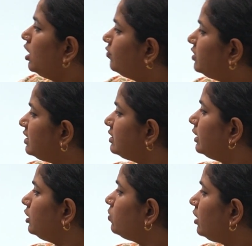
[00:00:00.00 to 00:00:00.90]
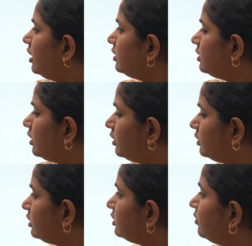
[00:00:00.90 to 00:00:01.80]
If this is a nucleus,
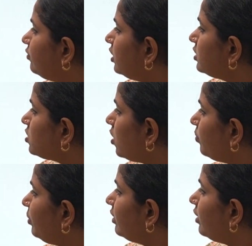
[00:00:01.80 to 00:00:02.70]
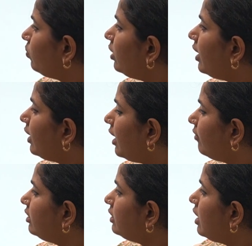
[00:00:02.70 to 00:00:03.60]
this is the first orbit that we are
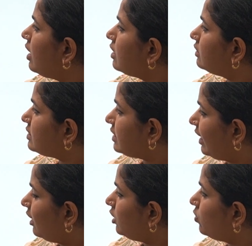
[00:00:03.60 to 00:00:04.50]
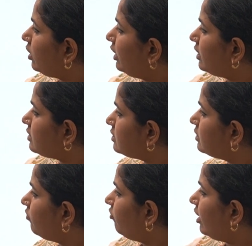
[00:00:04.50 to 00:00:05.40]
having. The second nucleus,
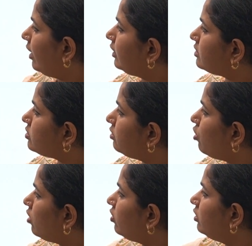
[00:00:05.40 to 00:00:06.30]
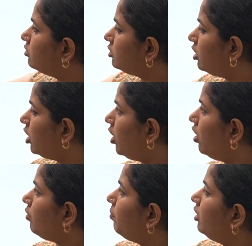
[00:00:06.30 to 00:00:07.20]
it is revolving, third
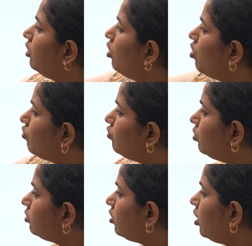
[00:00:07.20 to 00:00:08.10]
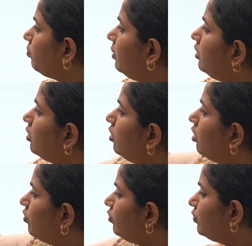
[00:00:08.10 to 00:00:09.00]
orbit, fourth orbit,
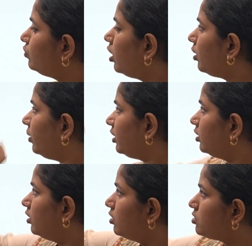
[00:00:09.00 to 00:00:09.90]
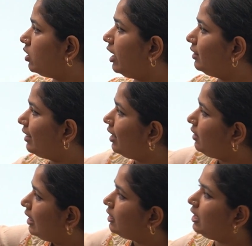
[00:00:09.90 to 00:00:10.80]
fifth orbit. So like
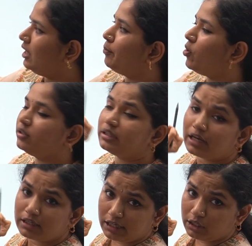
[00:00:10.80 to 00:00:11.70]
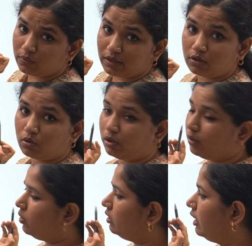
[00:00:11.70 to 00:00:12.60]
that it keep on continuing
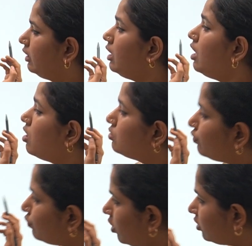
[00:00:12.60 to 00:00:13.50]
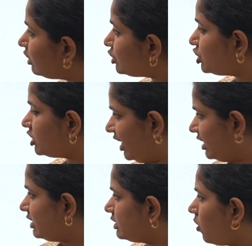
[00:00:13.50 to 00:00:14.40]
going with that. So for this
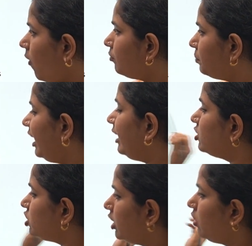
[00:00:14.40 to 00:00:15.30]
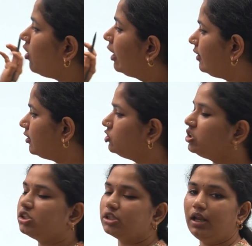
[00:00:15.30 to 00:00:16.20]
shells or main shell or
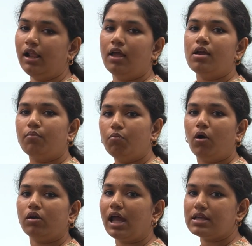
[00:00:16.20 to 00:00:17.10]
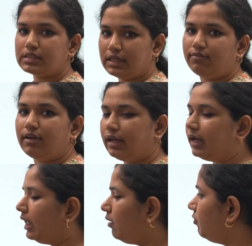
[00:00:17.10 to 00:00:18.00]
energy shell, Bohr has given a
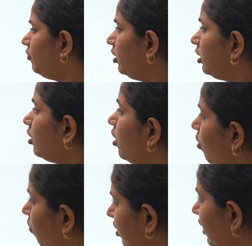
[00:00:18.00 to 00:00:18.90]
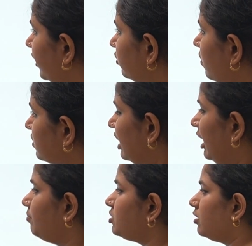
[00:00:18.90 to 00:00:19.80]
name for it. What are those
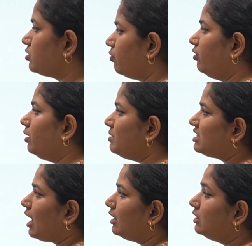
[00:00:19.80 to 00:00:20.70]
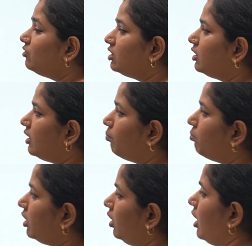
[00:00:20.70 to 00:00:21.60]
names? So we will be starting with the
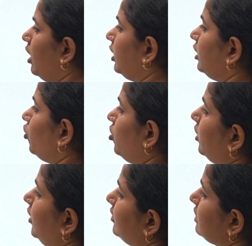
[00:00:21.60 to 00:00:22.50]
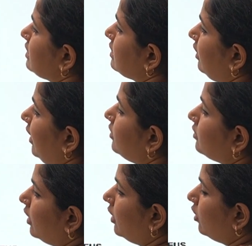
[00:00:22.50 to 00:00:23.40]
number. He told that this is
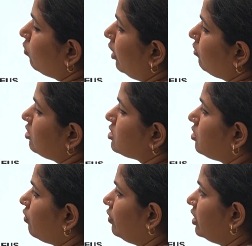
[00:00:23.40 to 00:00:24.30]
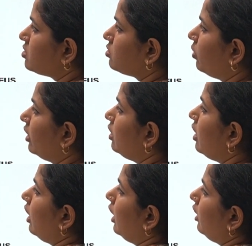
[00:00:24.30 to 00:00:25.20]
red color one is your first one,
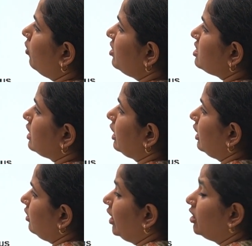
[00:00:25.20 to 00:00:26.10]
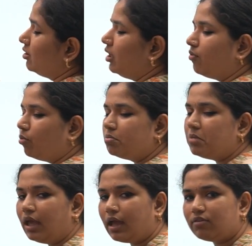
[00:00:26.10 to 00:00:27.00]
yellow is second. There won't
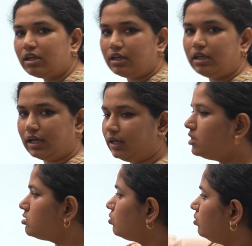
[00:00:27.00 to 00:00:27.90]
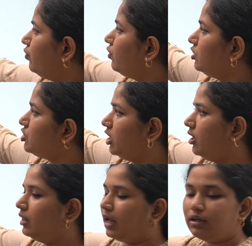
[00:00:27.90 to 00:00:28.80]
be having any colors to
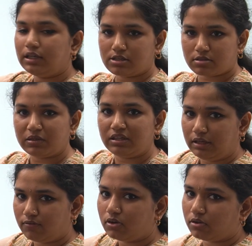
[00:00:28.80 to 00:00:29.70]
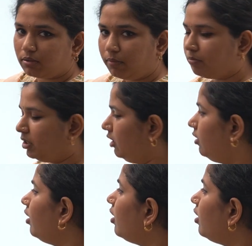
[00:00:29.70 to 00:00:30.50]
differentiate that, it is been given on the PPT.